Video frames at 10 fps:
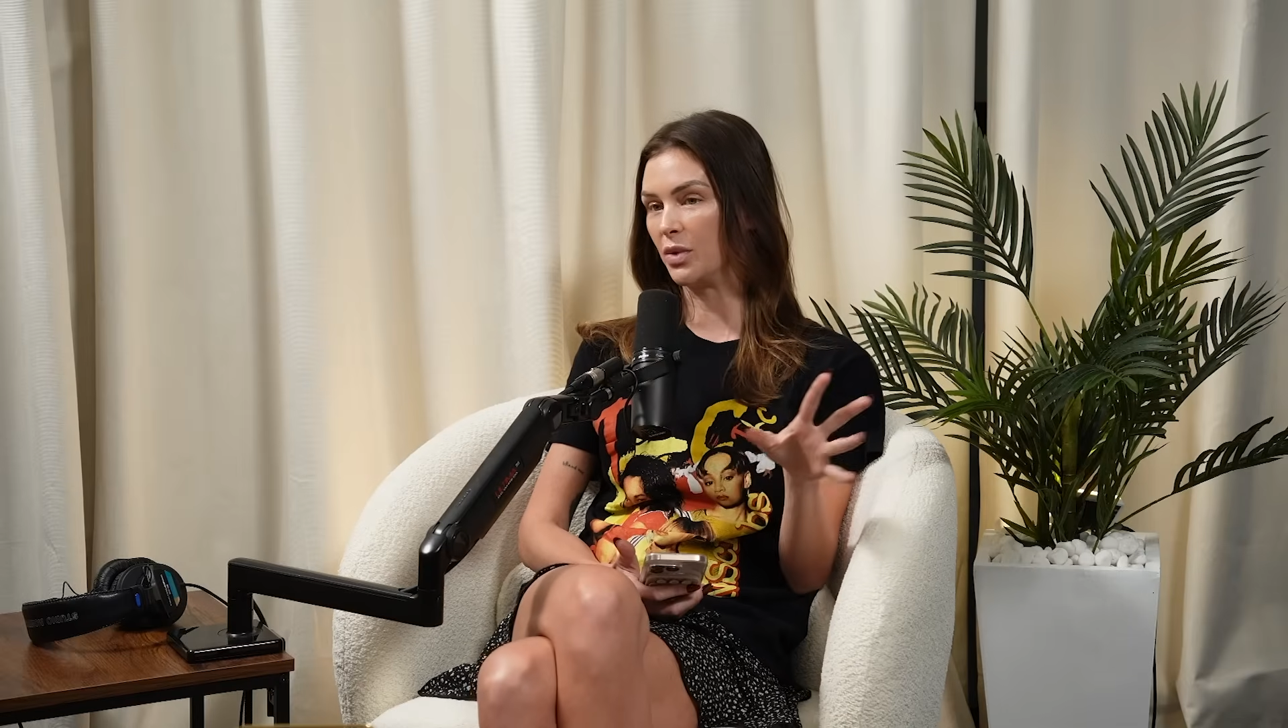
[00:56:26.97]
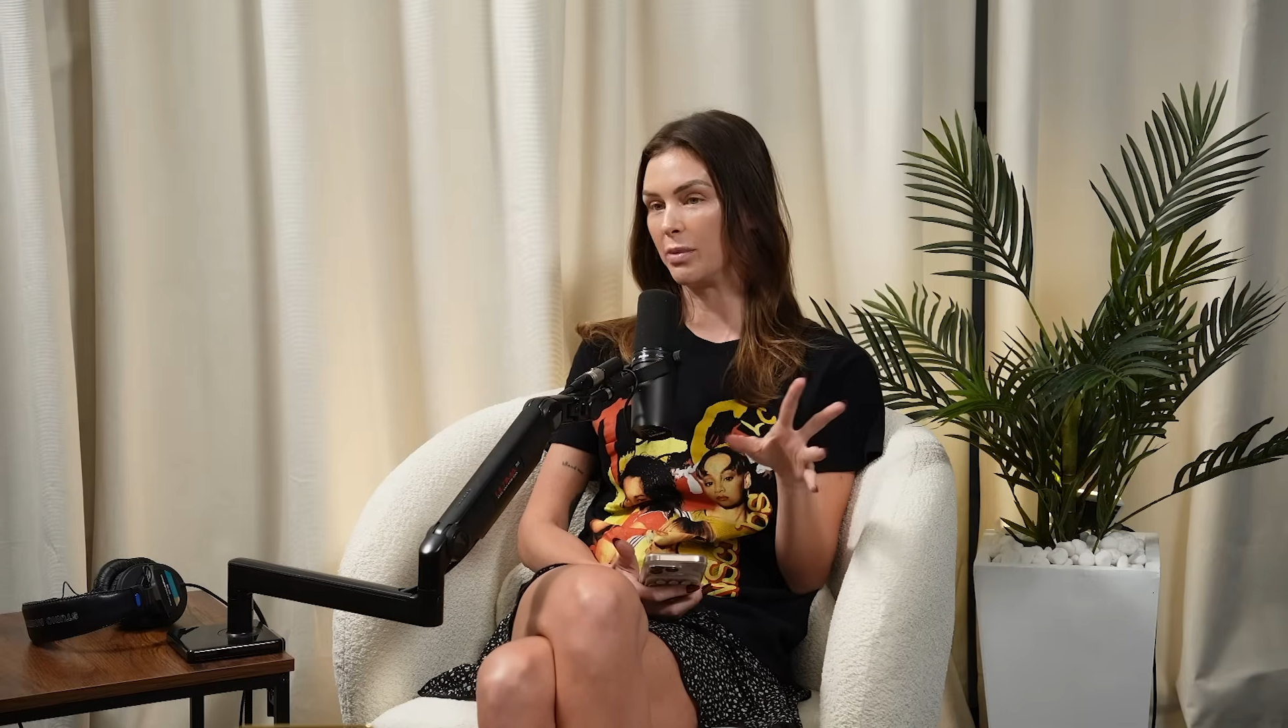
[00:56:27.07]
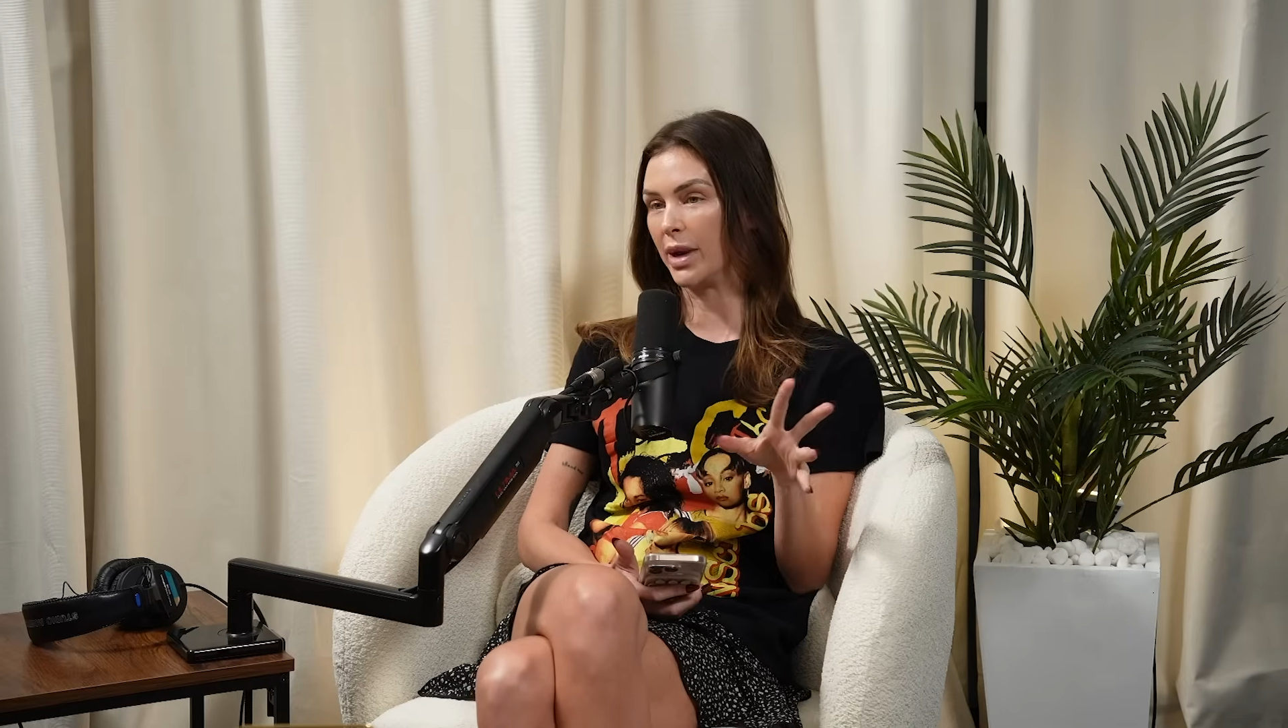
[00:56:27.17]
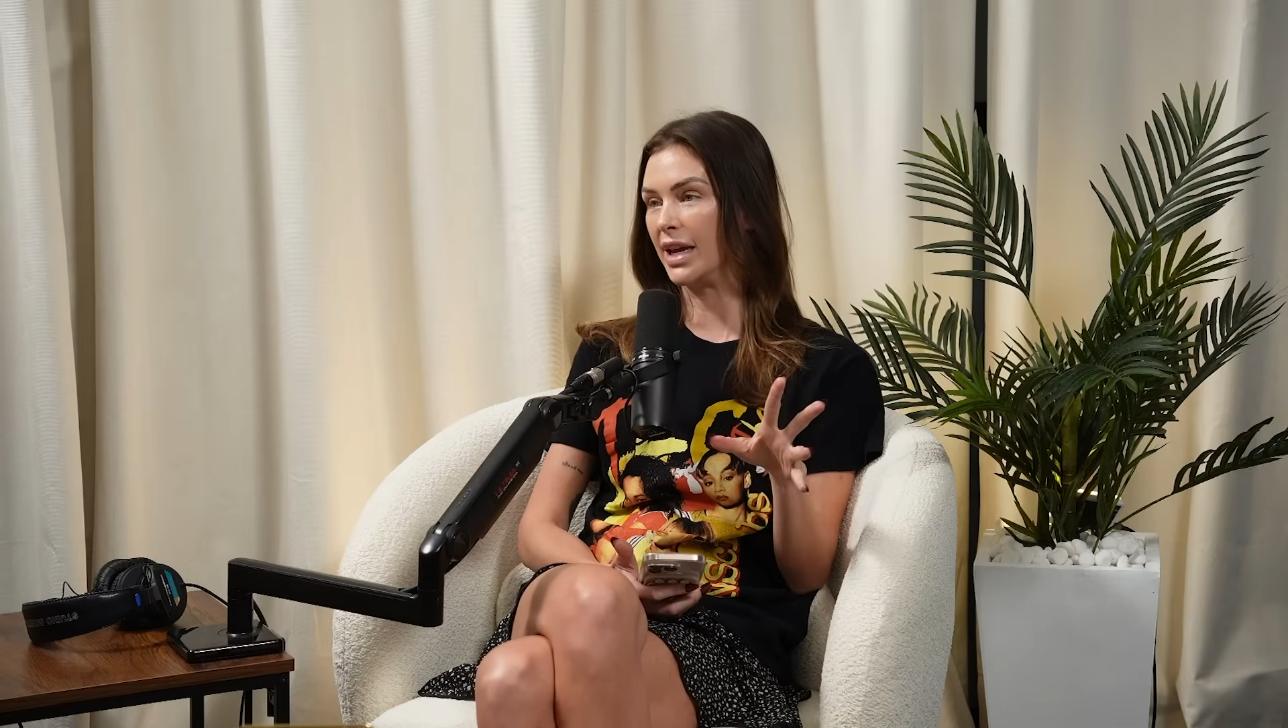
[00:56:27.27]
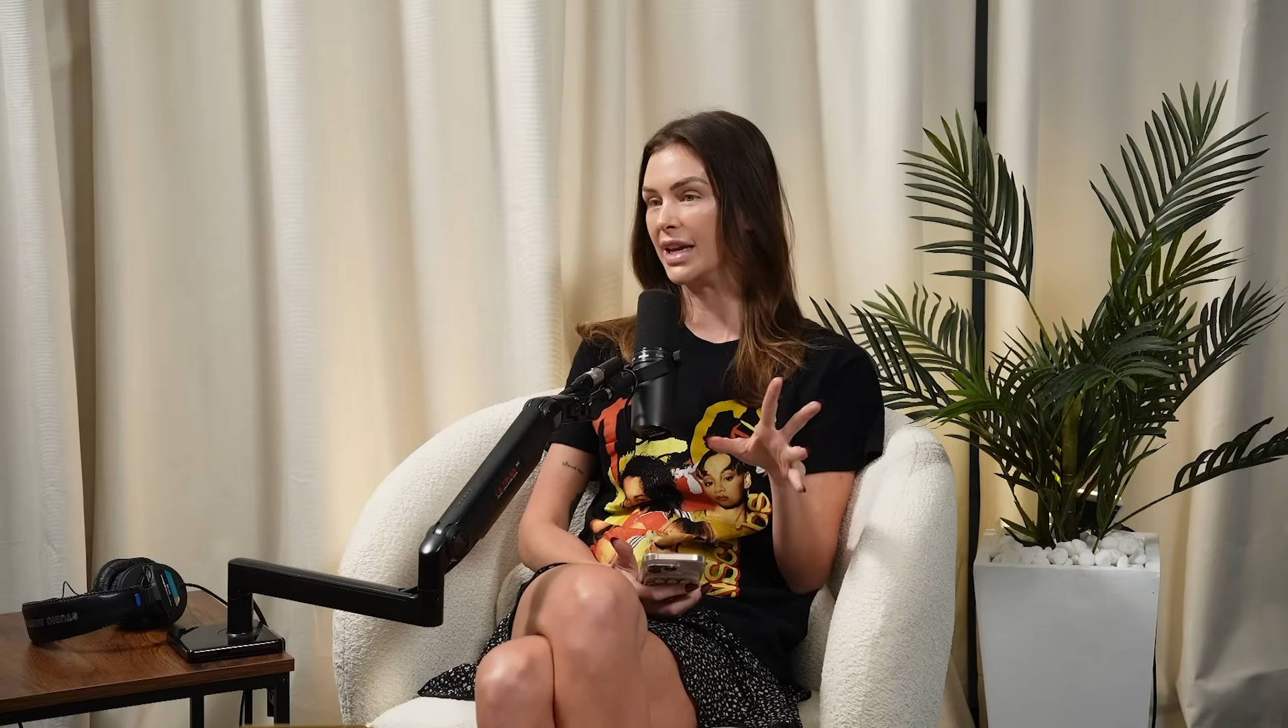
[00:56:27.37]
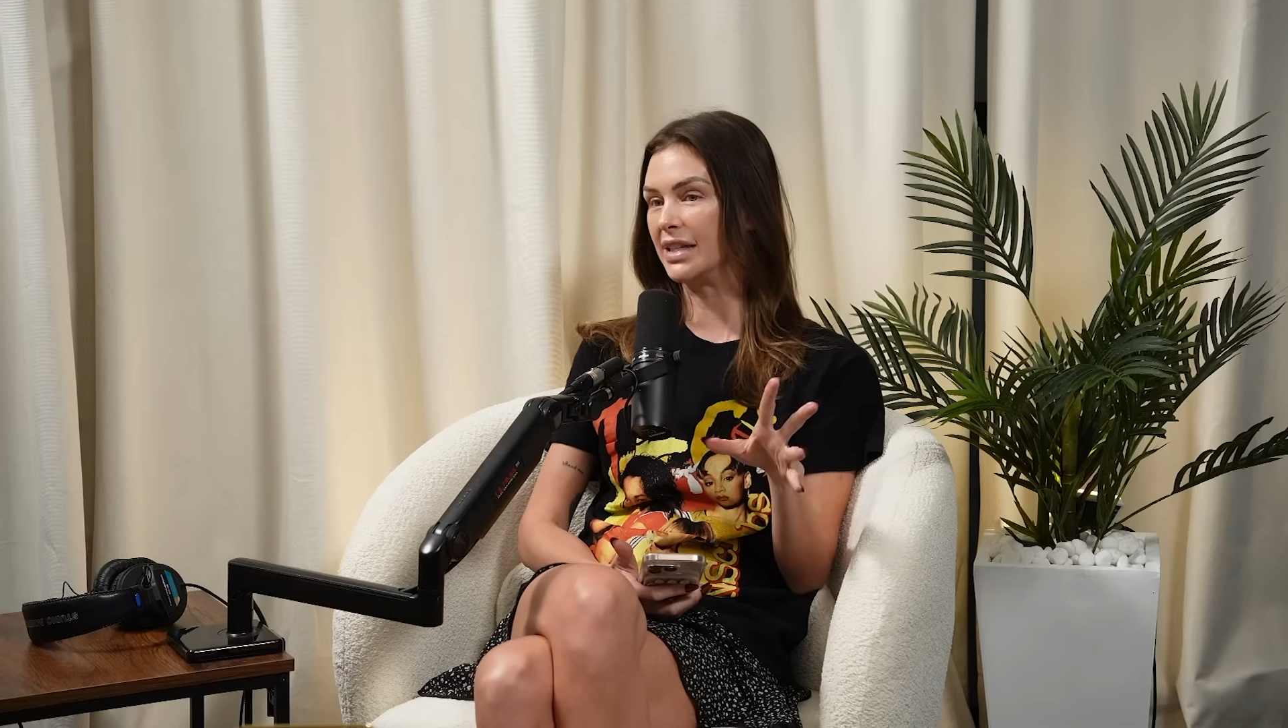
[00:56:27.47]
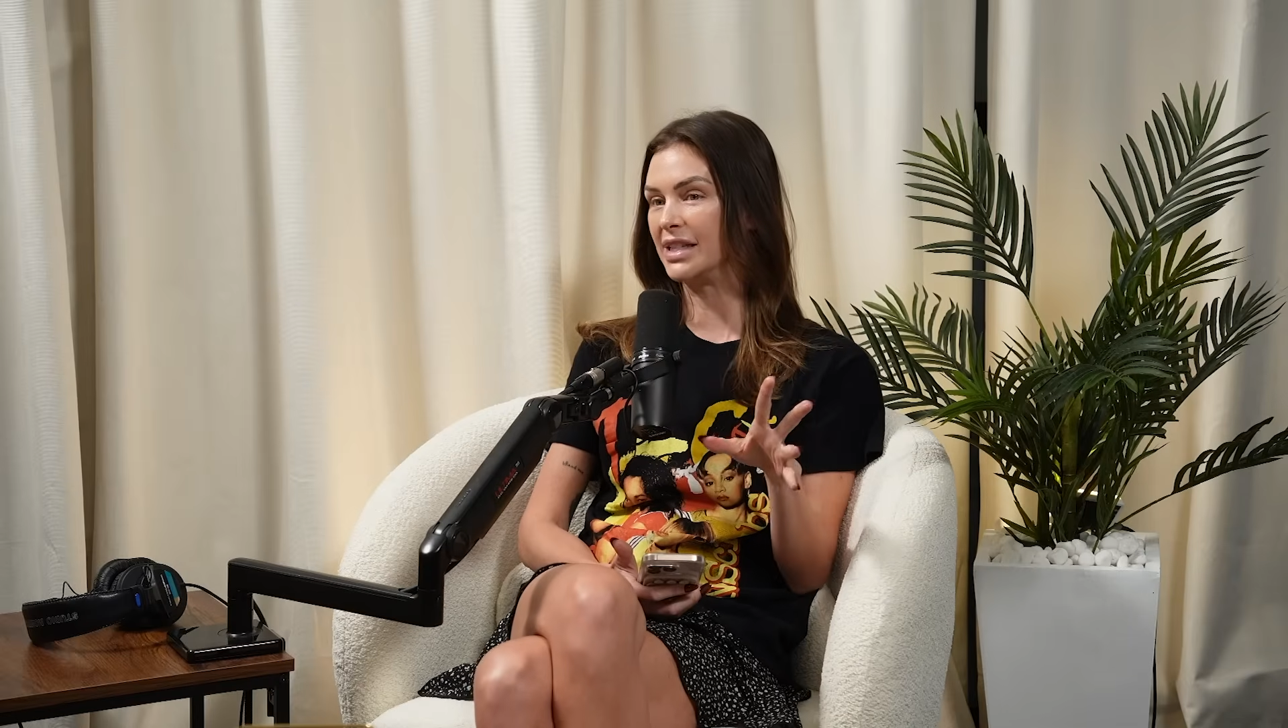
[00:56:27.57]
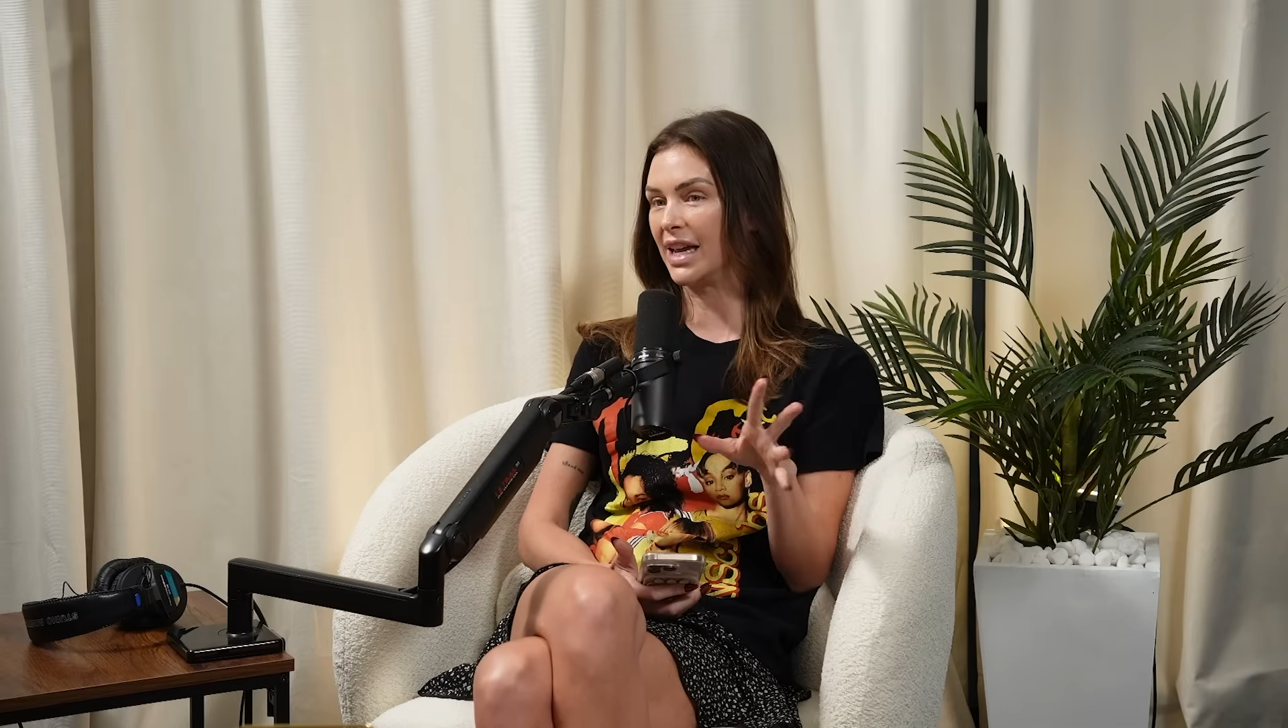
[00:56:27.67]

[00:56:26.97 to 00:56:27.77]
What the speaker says: with my kids,